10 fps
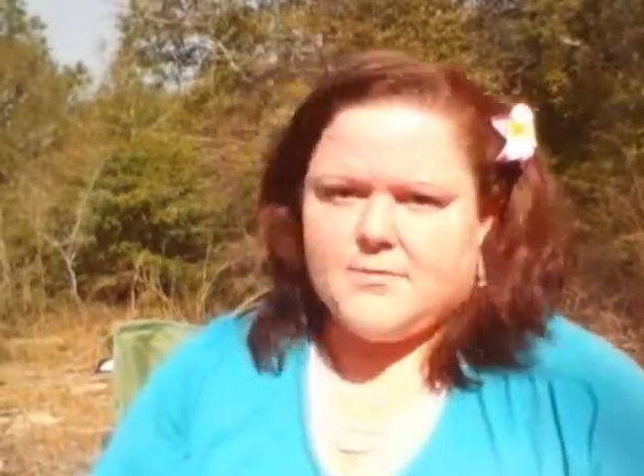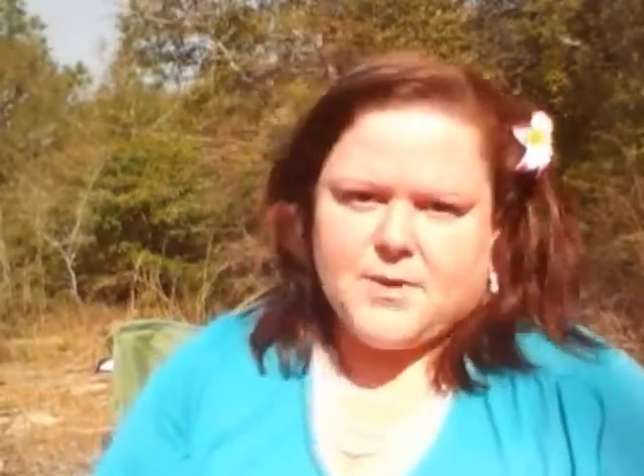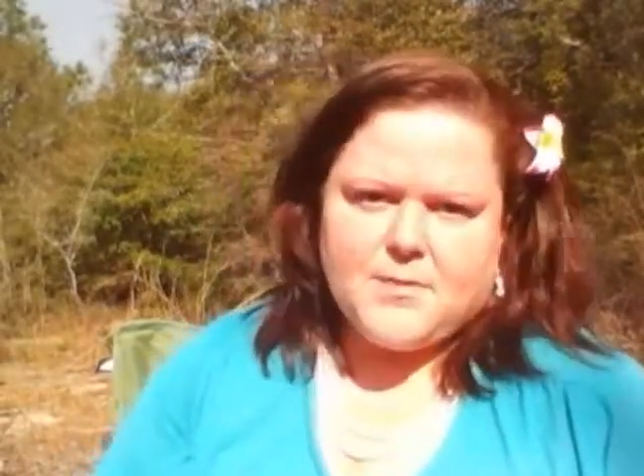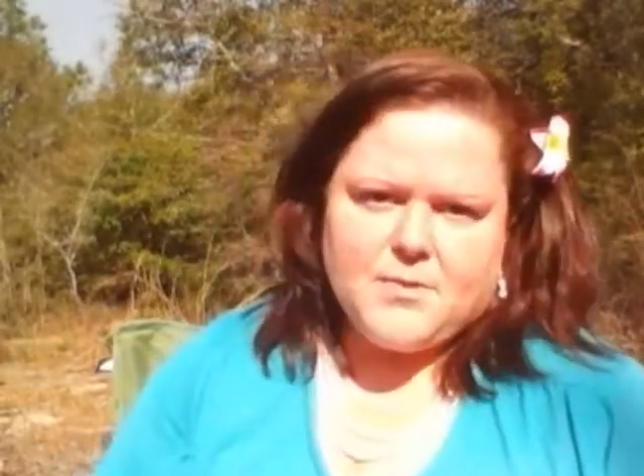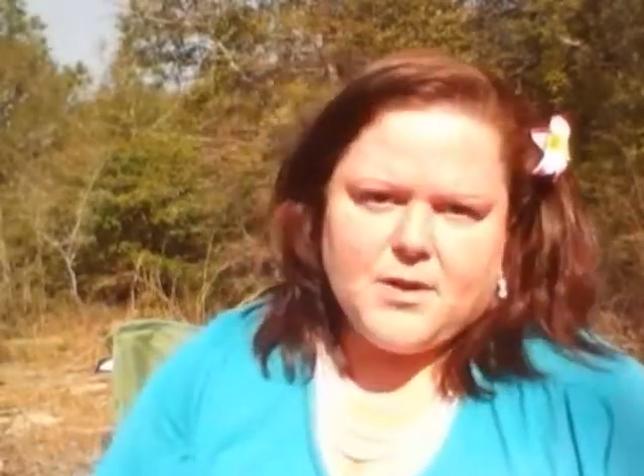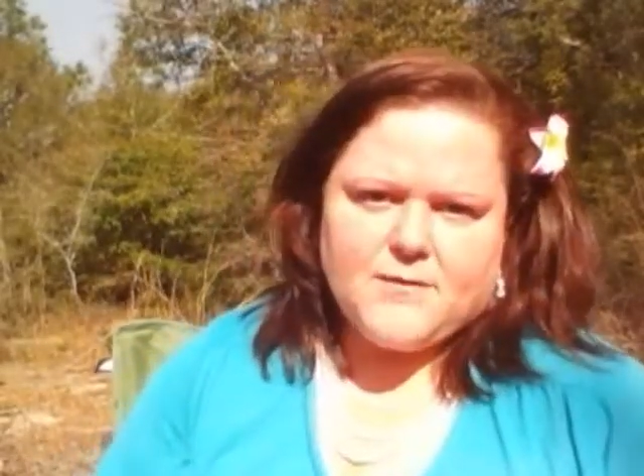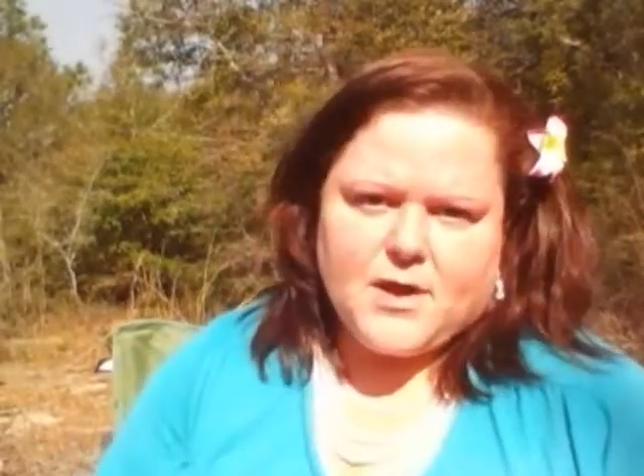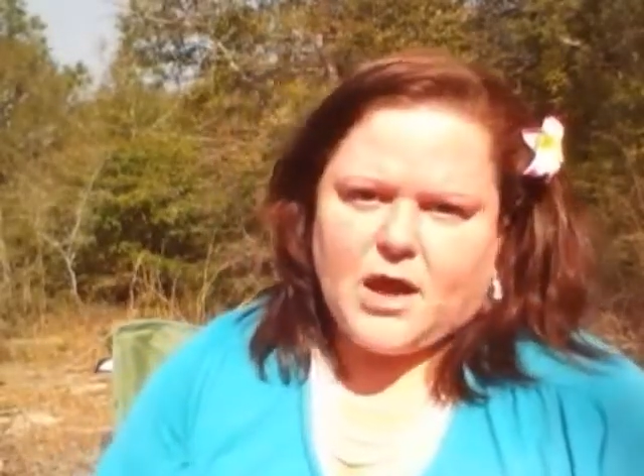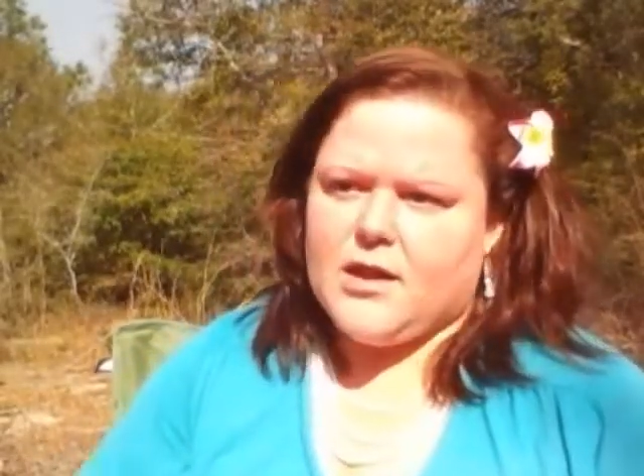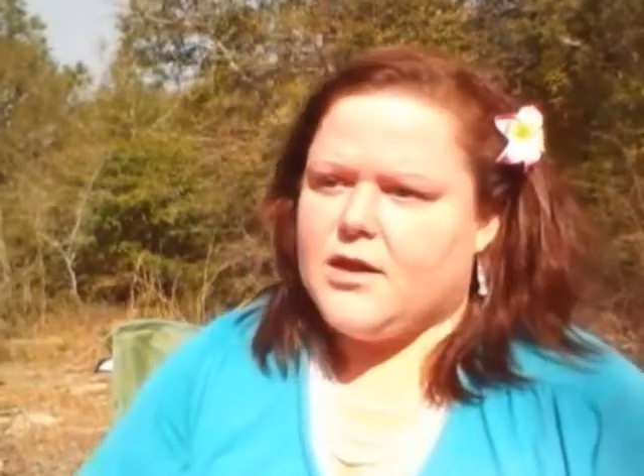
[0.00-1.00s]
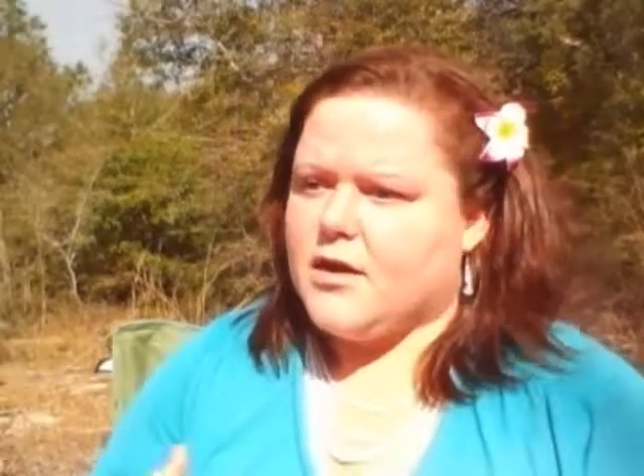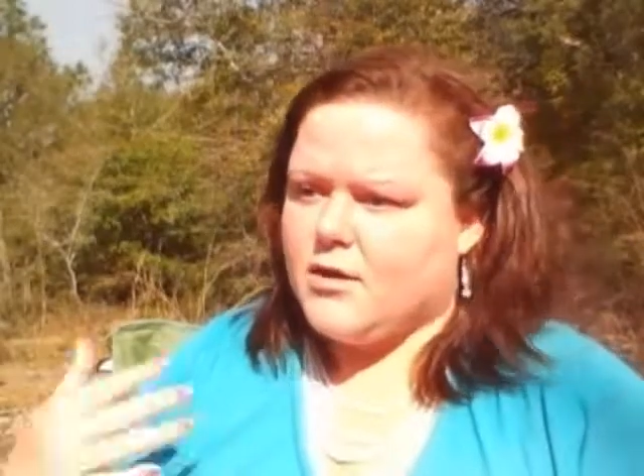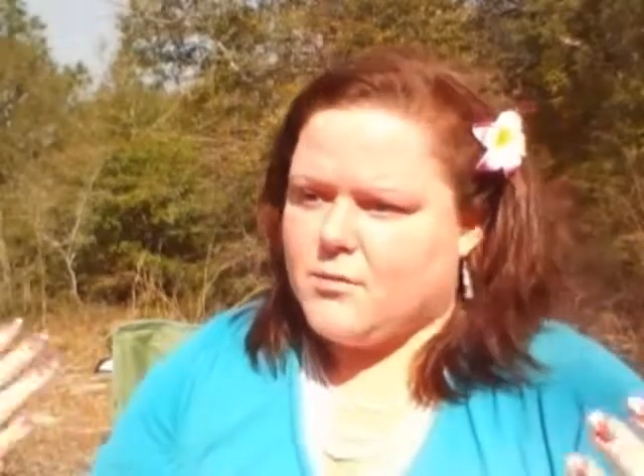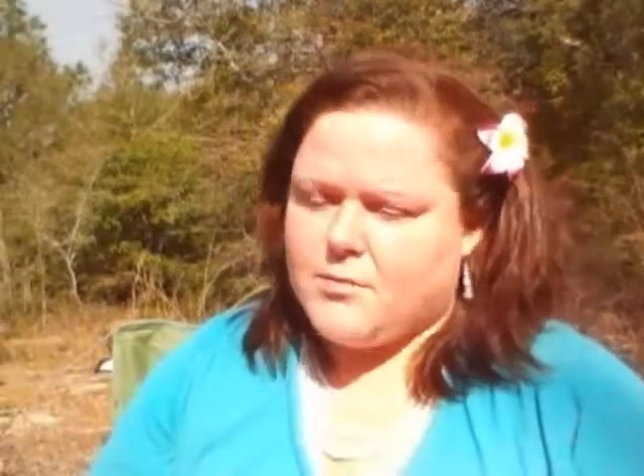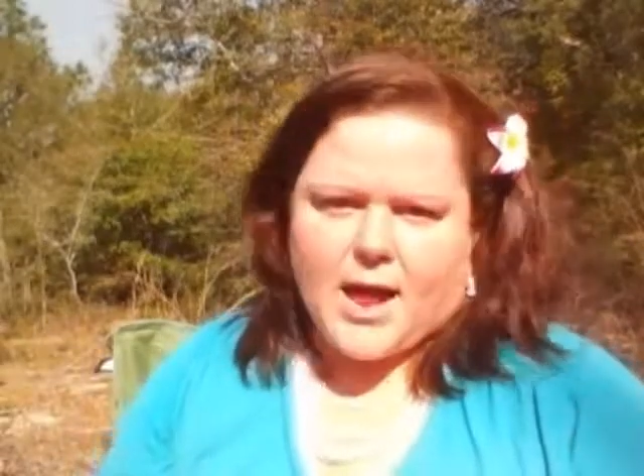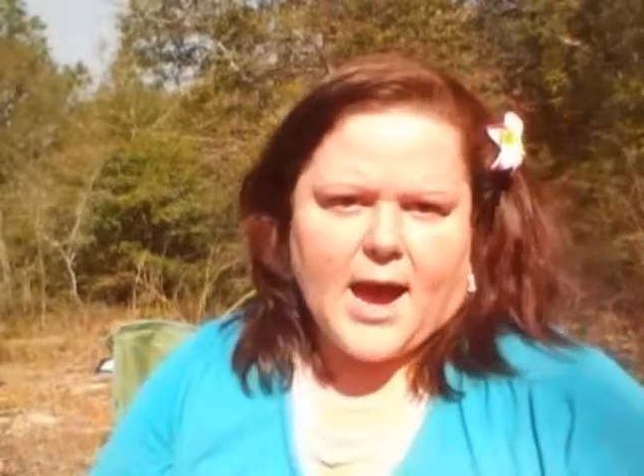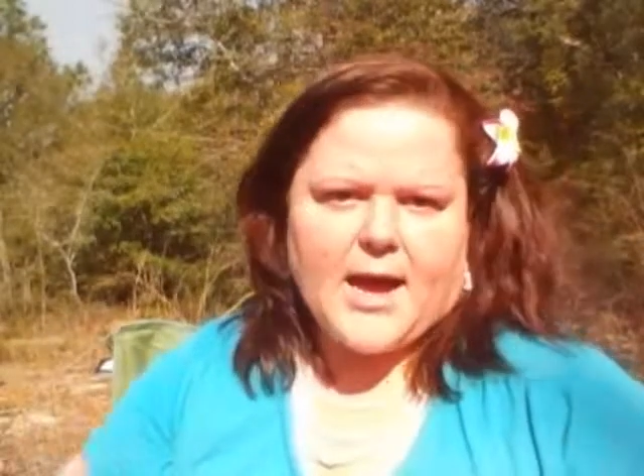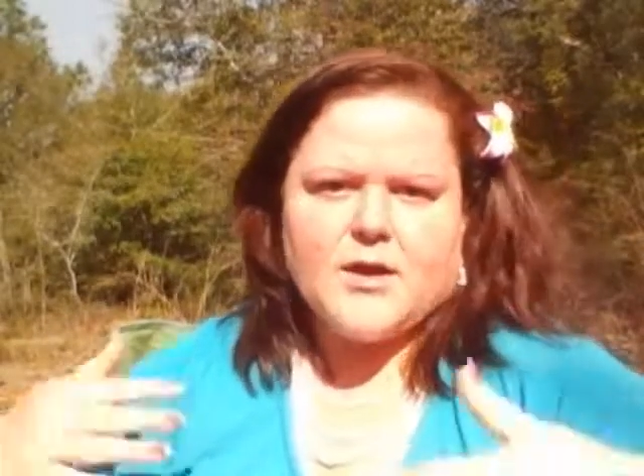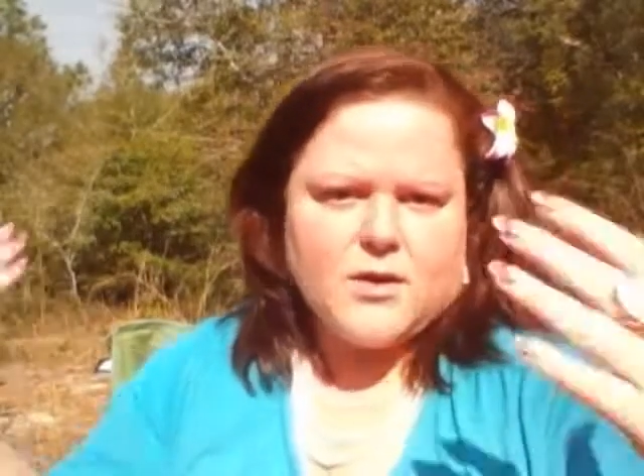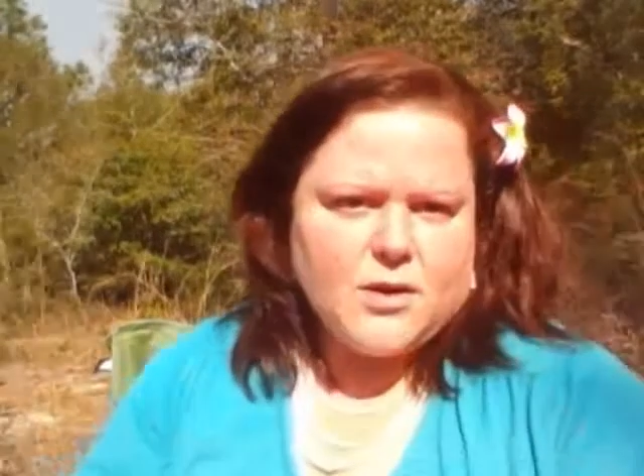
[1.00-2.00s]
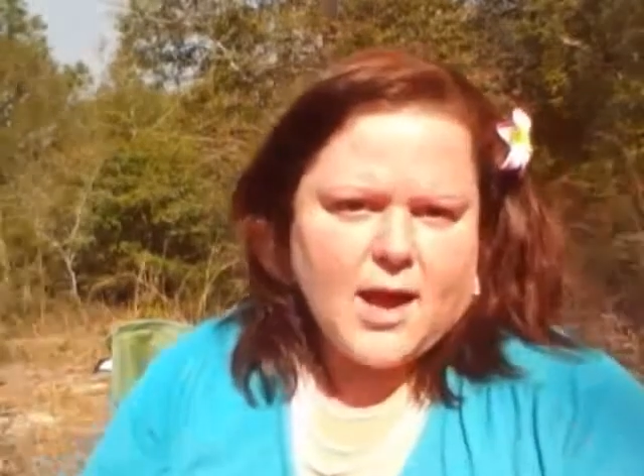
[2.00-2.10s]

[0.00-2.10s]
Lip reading: people of color or black or